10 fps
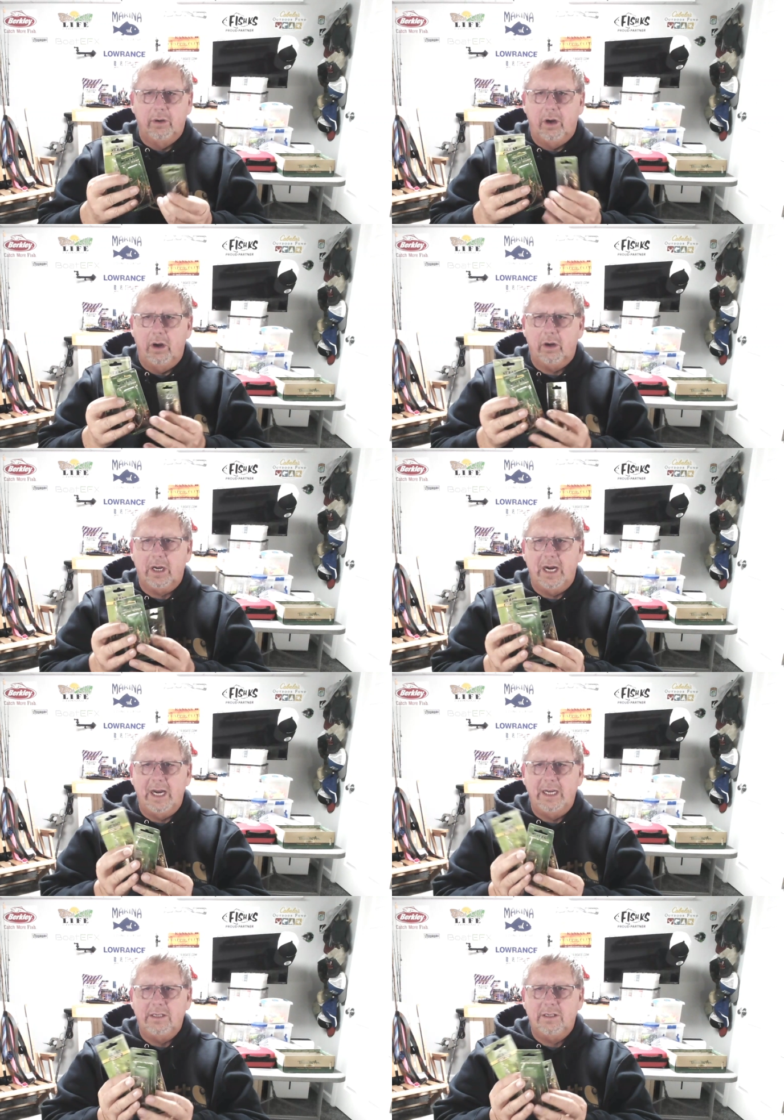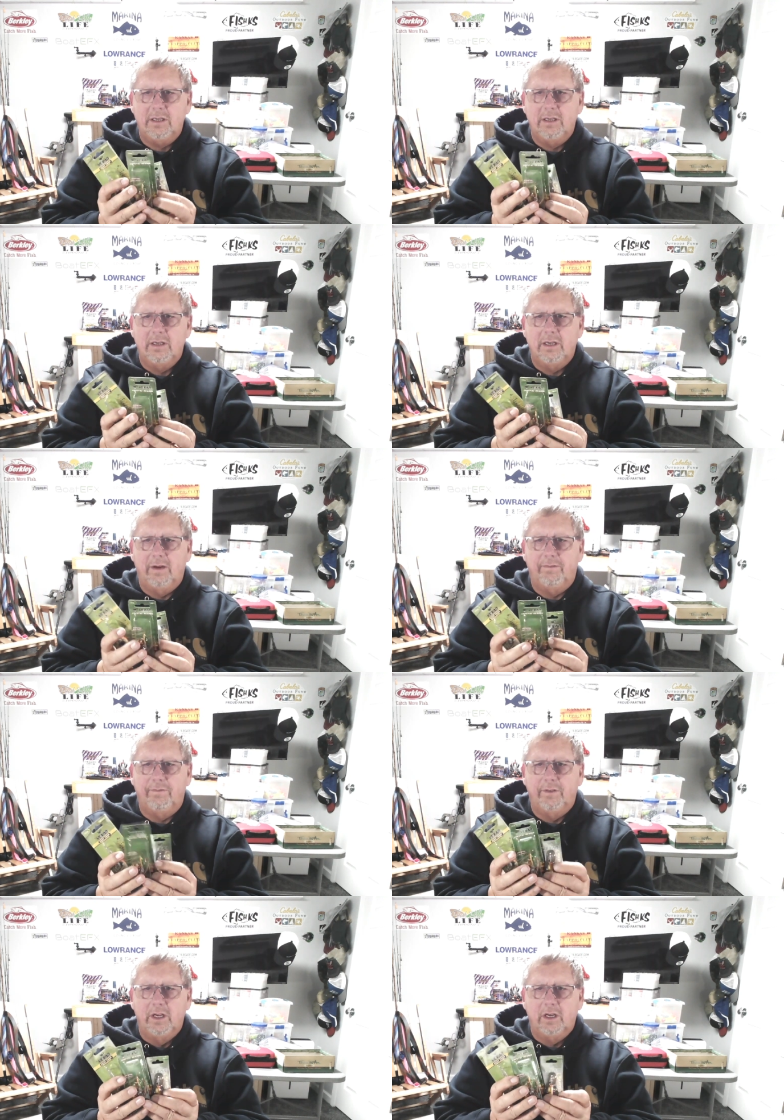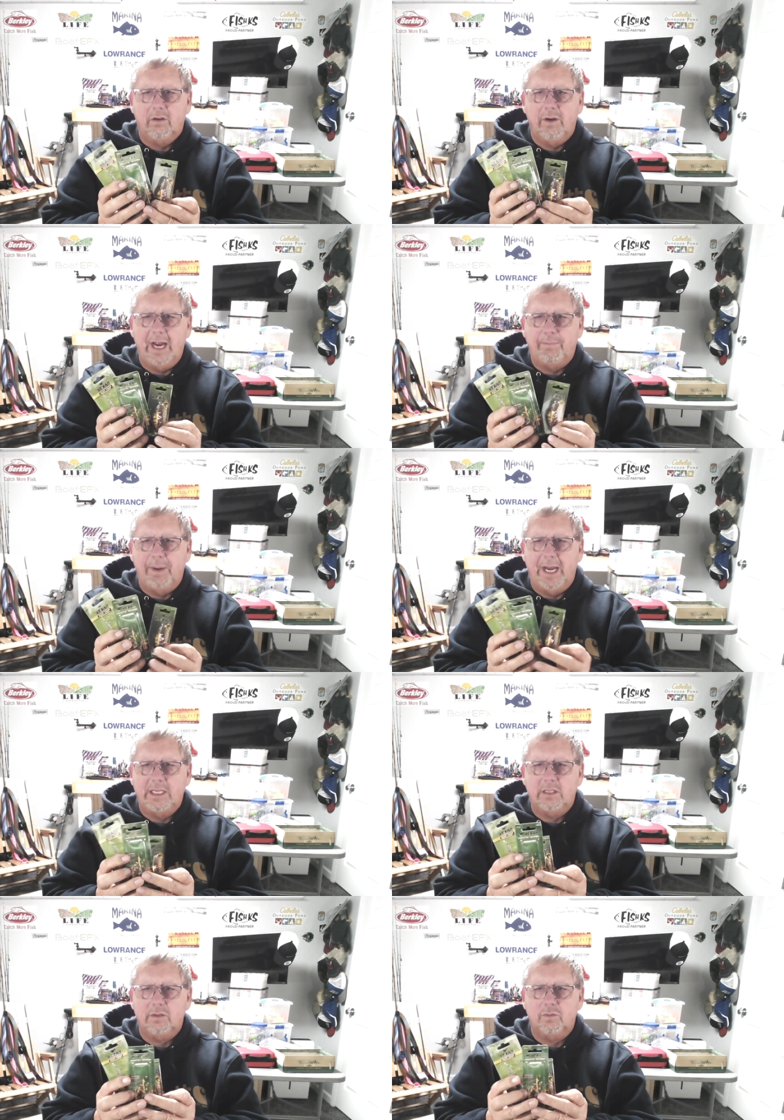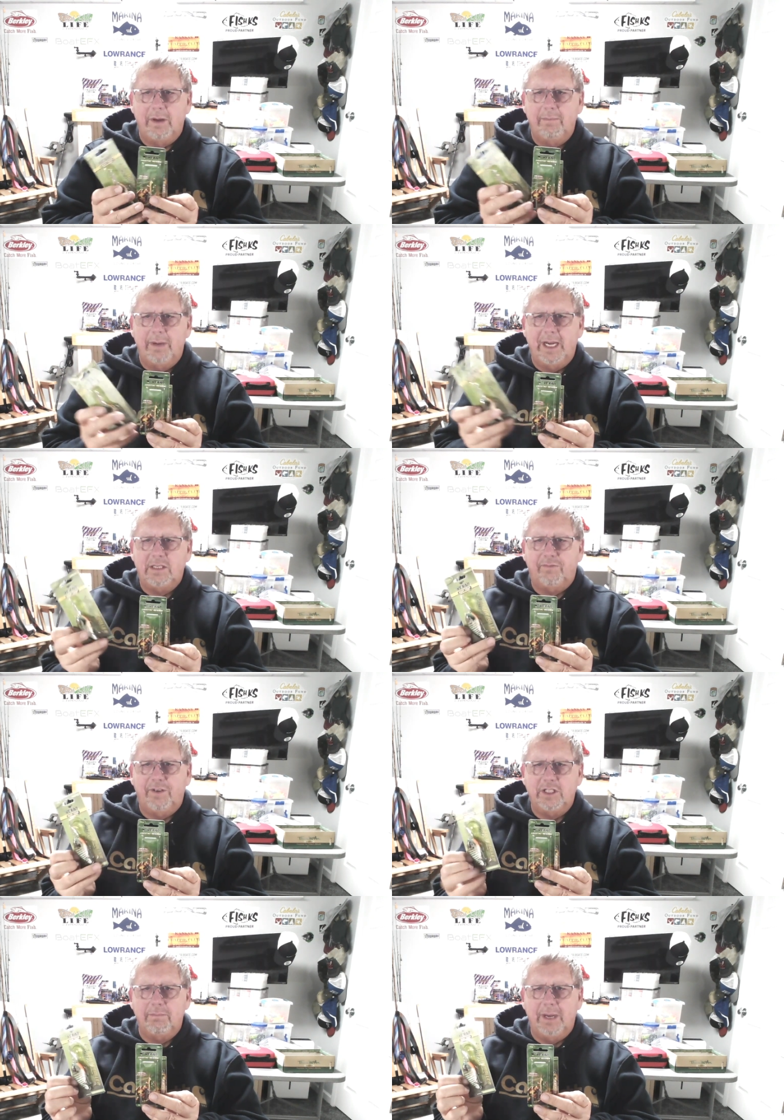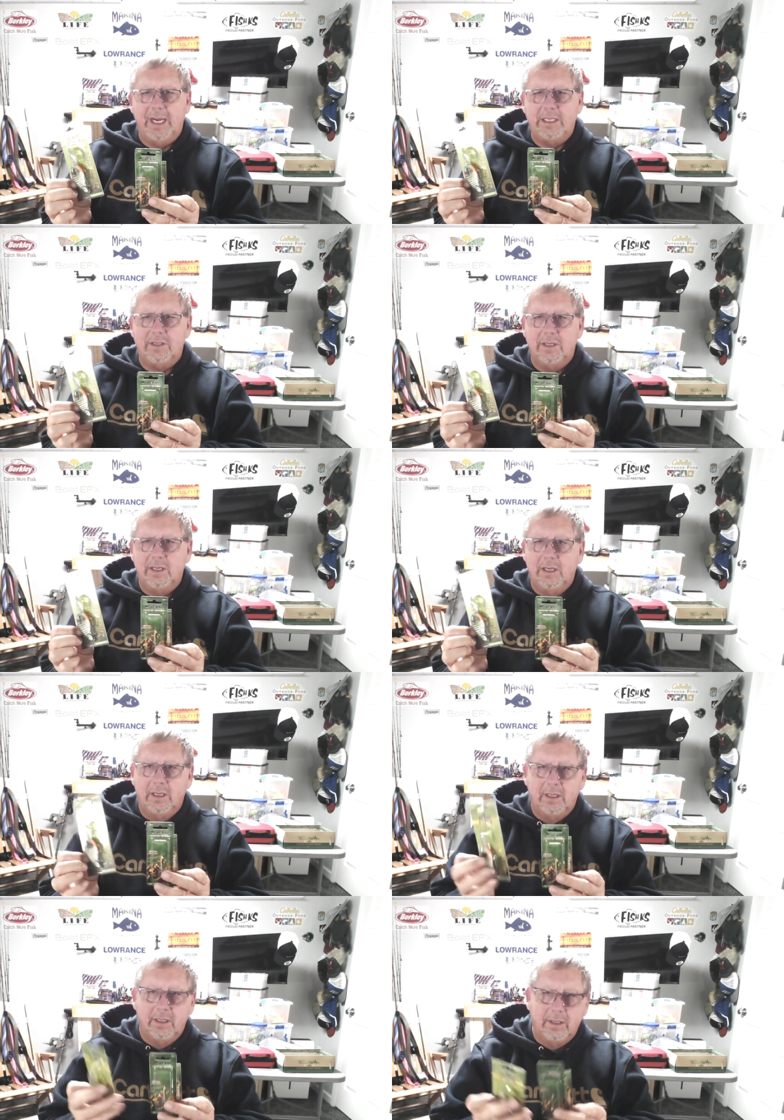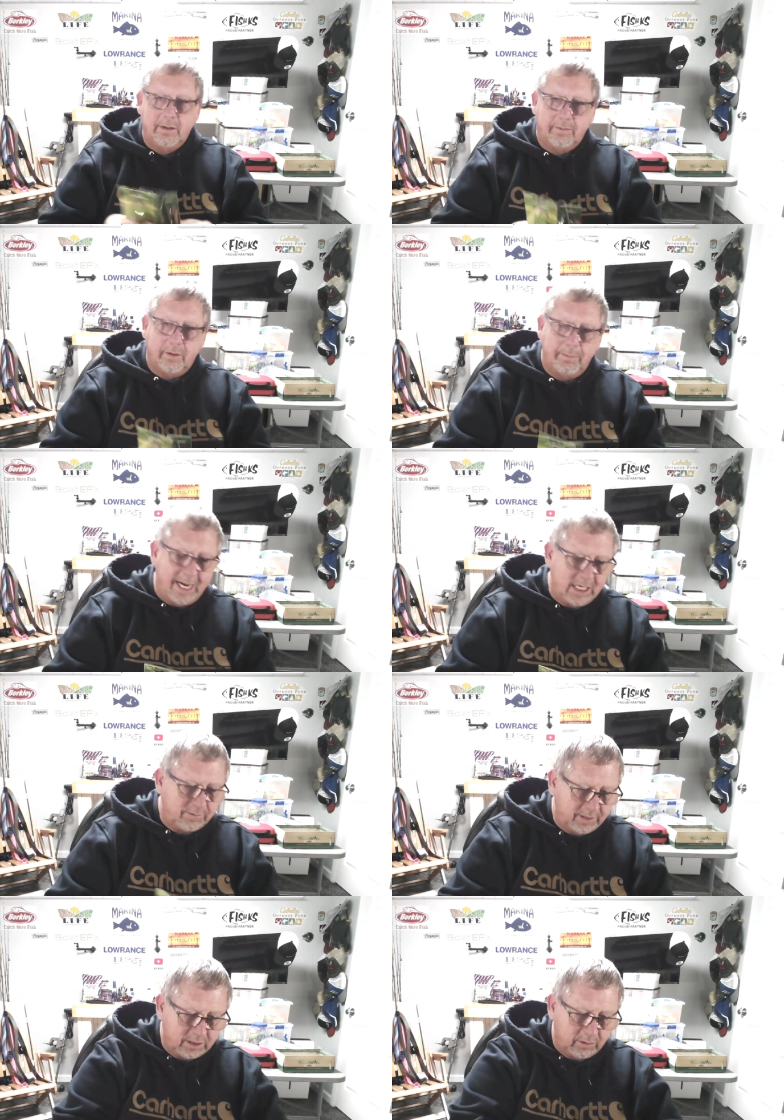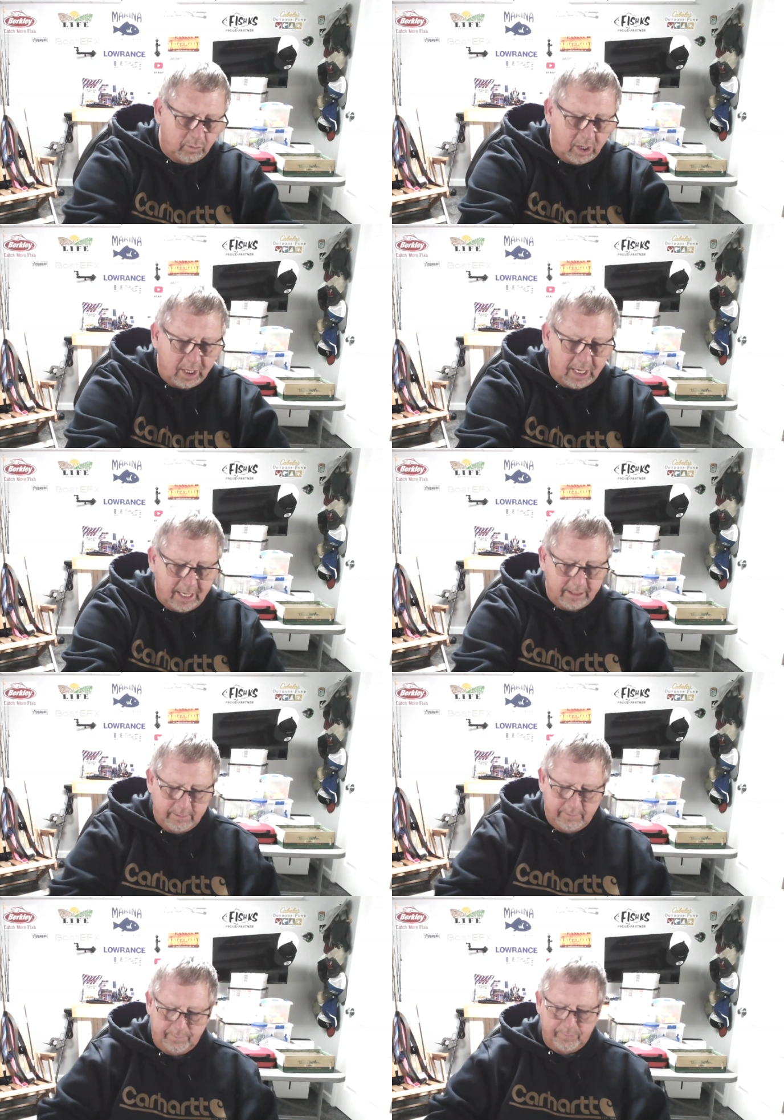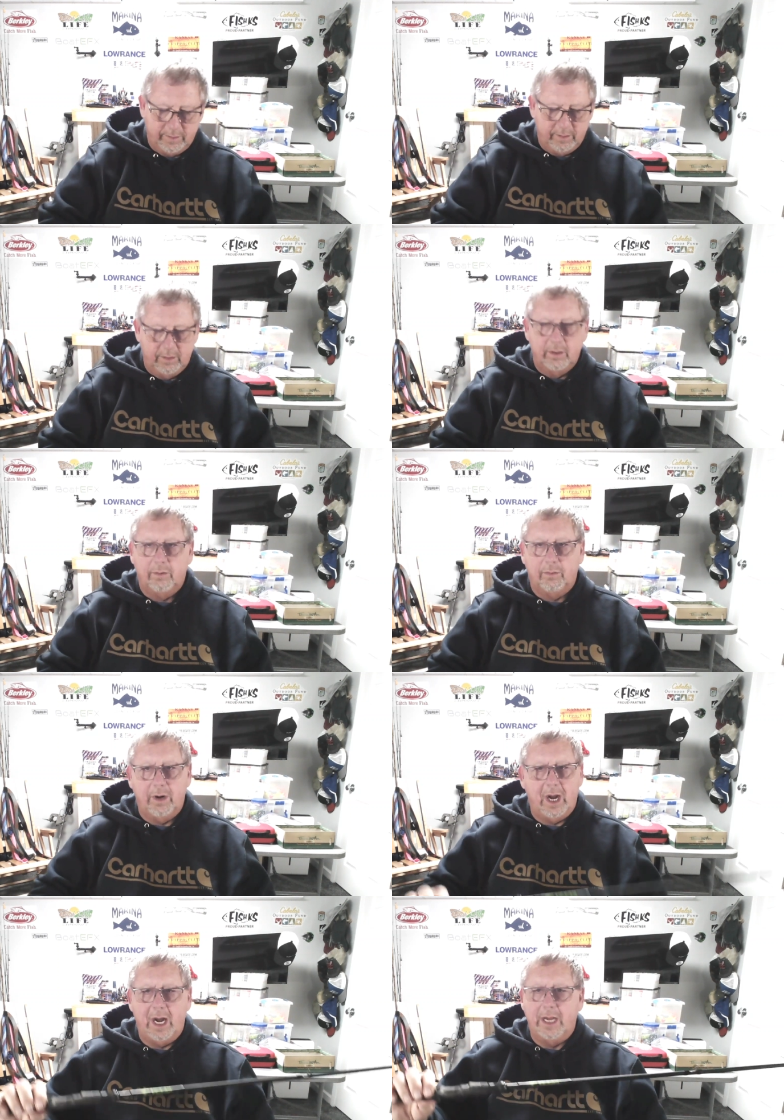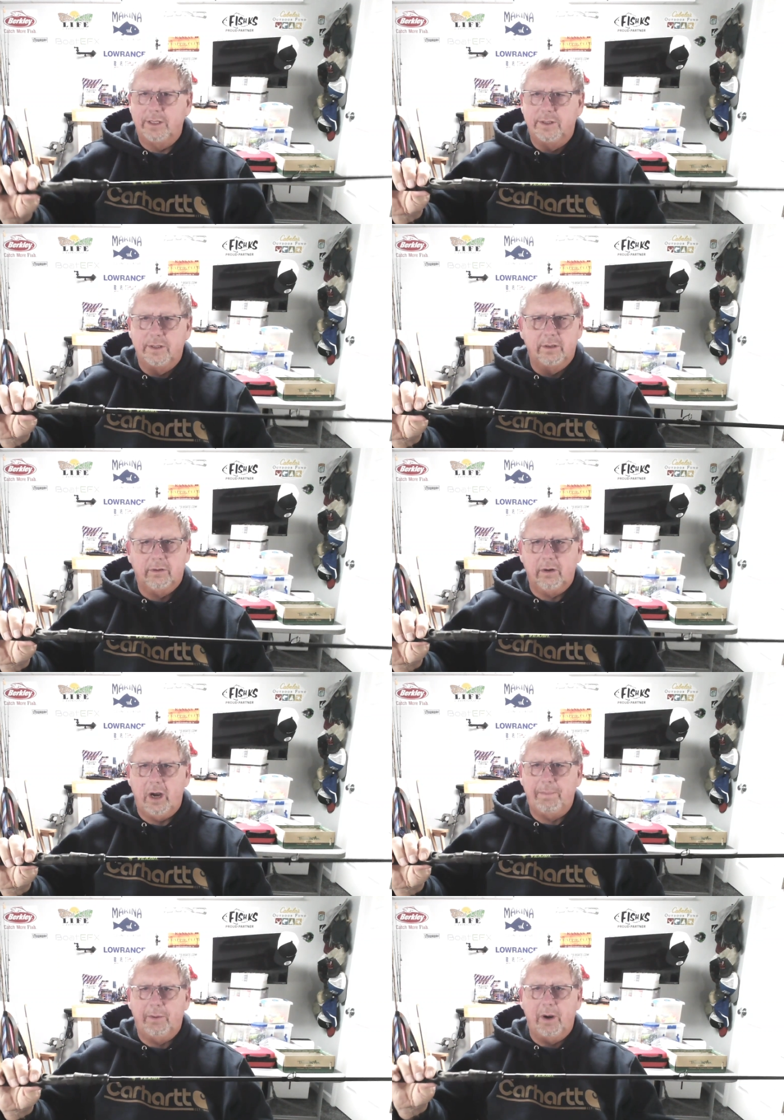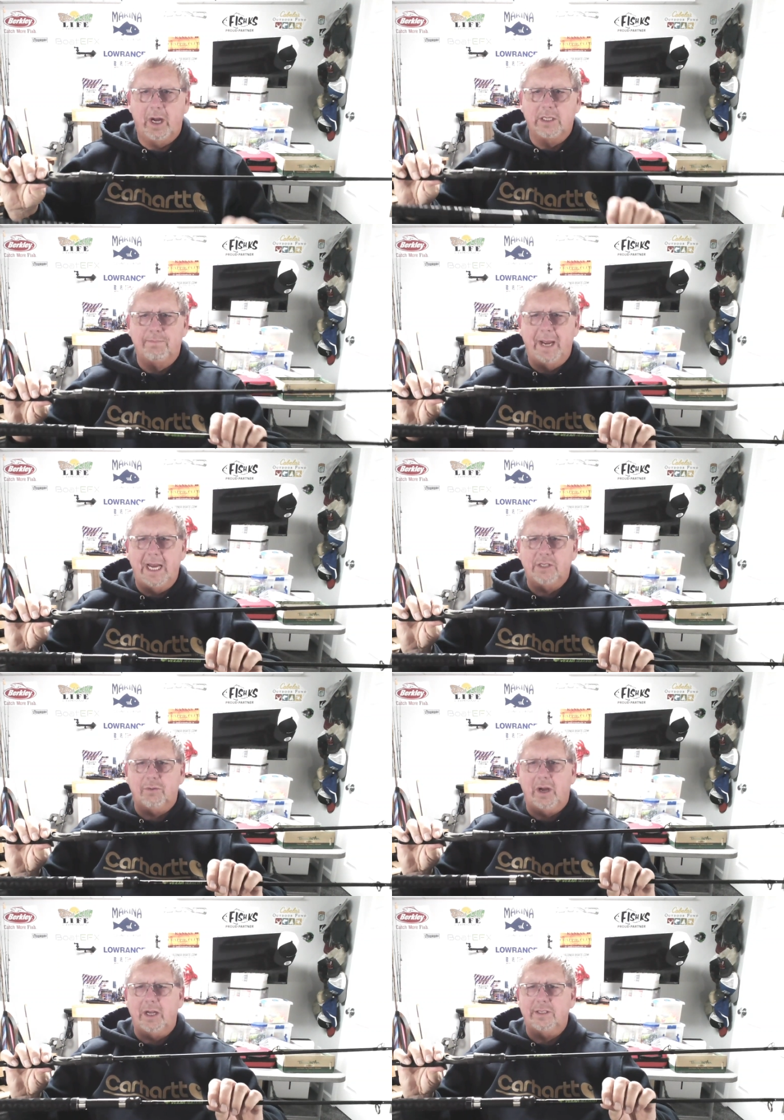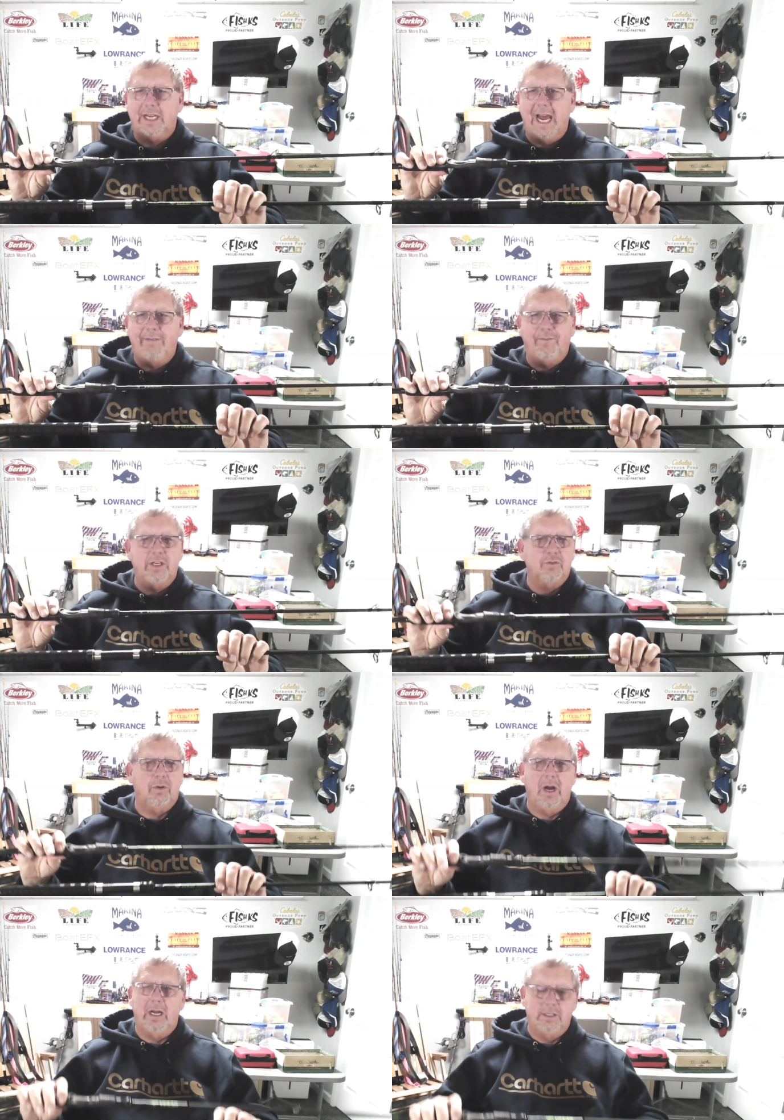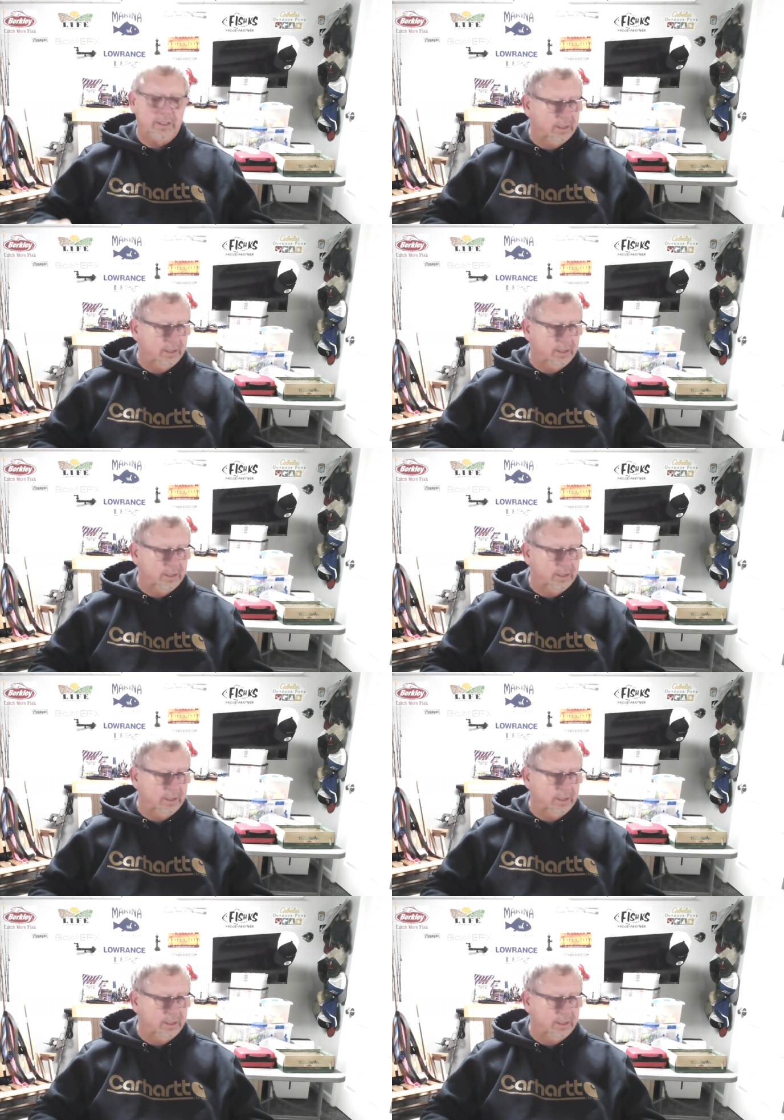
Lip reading: all kinds of crankbaits, swim baits, fishing baits. For bass fishing, walleye, rods, crappie rods, bass rods, catfish rods,